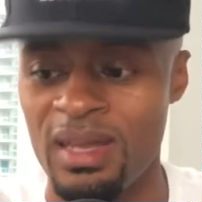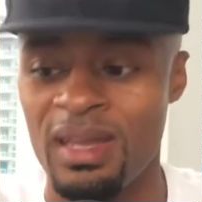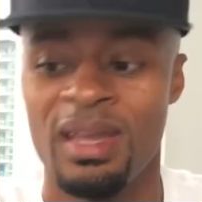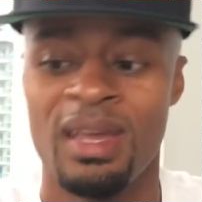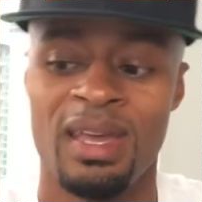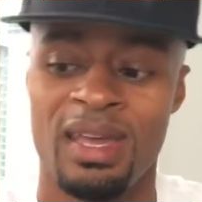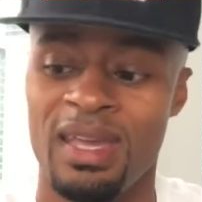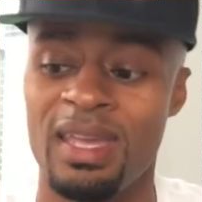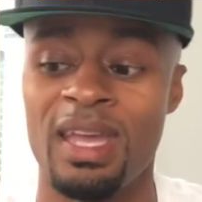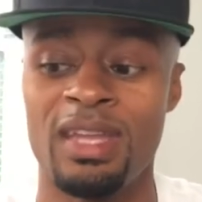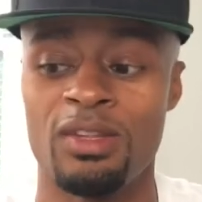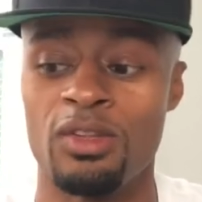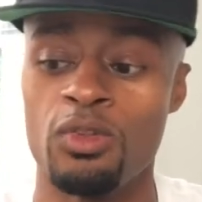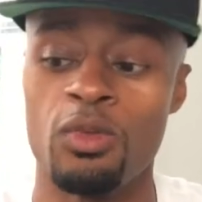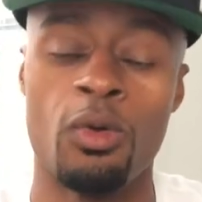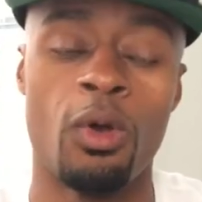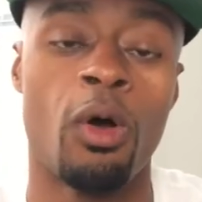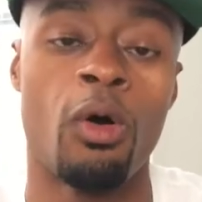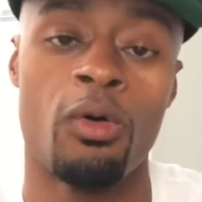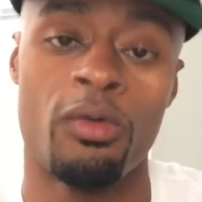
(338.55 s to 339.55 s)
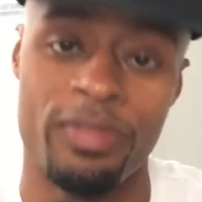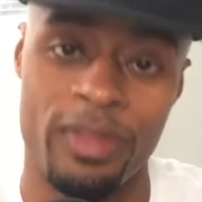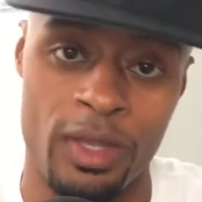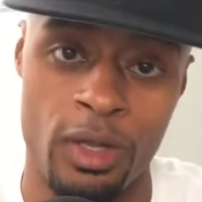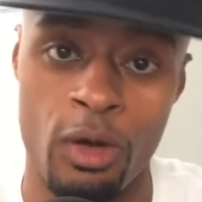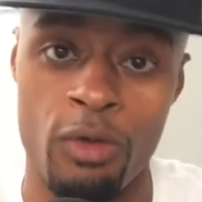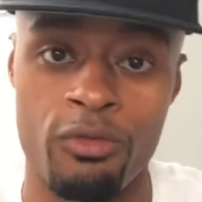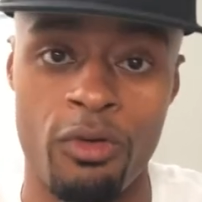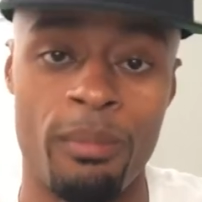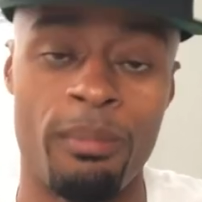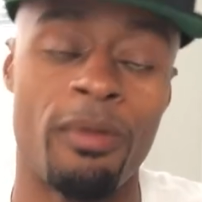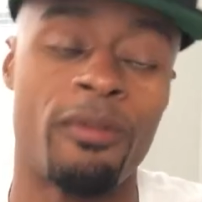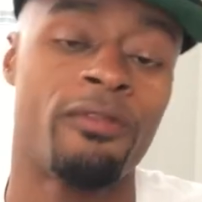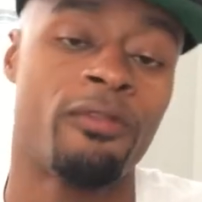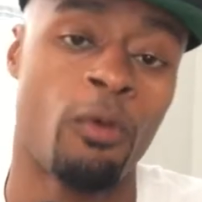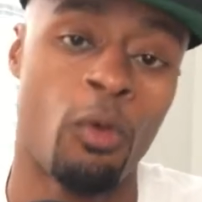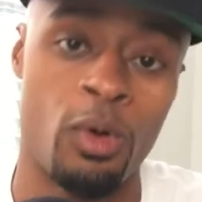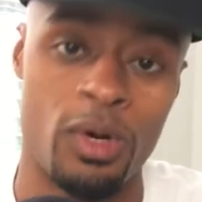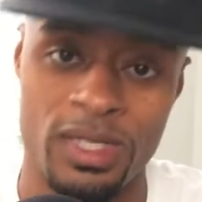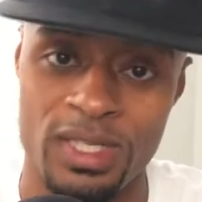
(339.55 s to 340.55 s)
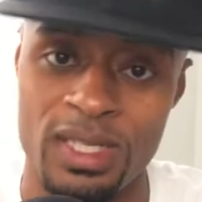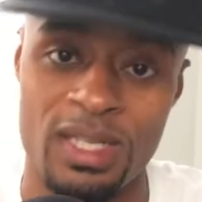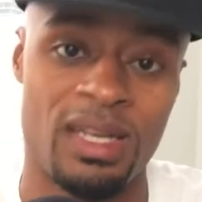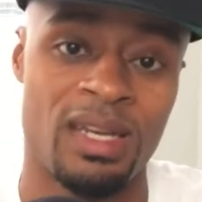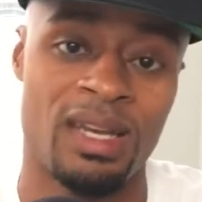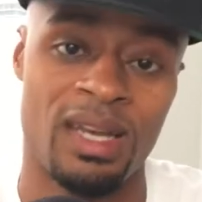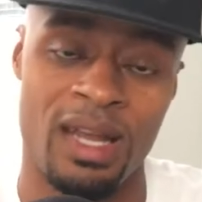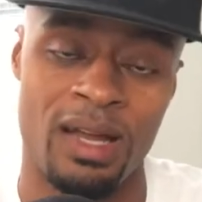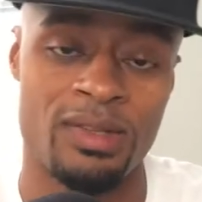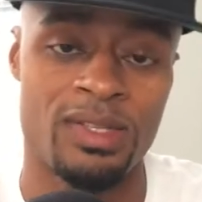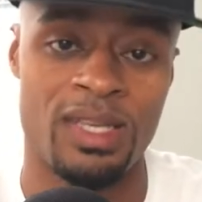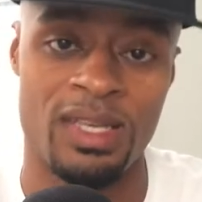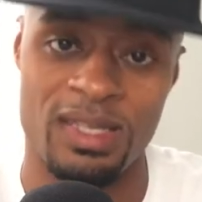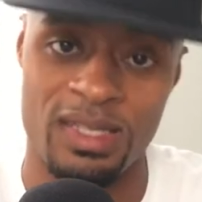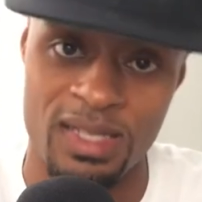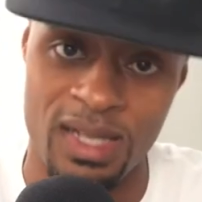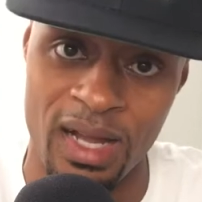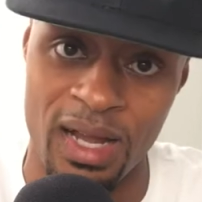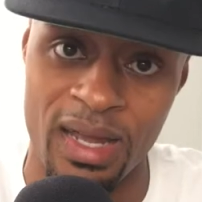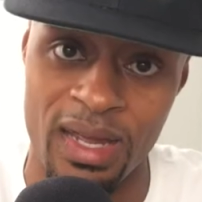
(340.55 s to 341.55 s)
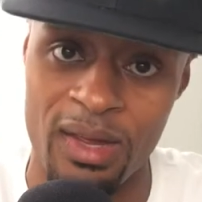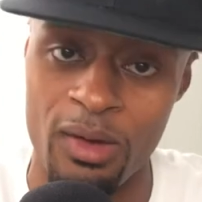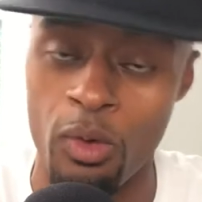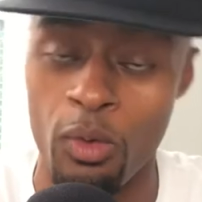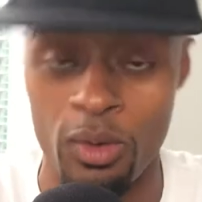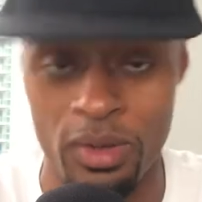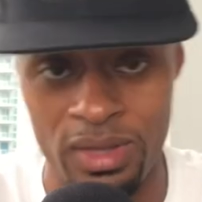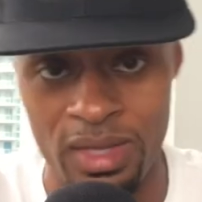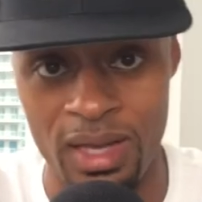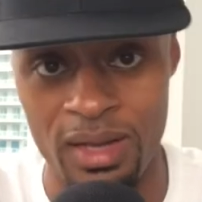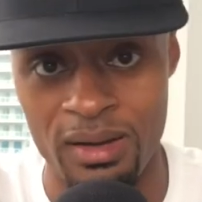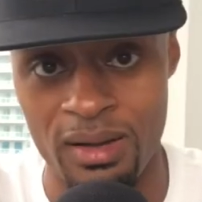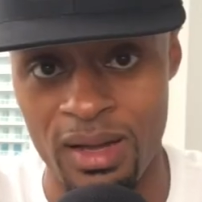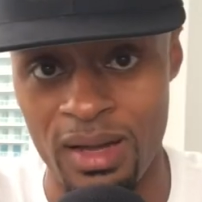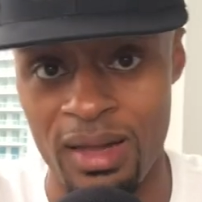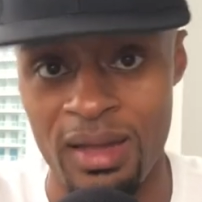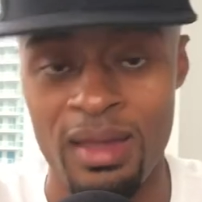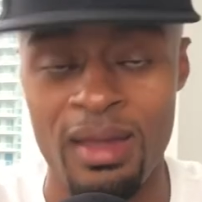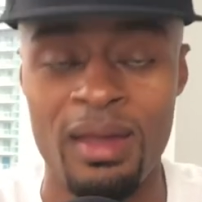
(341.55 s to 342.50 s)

and he had to do the whole thing over before sending it out to his client on deadline.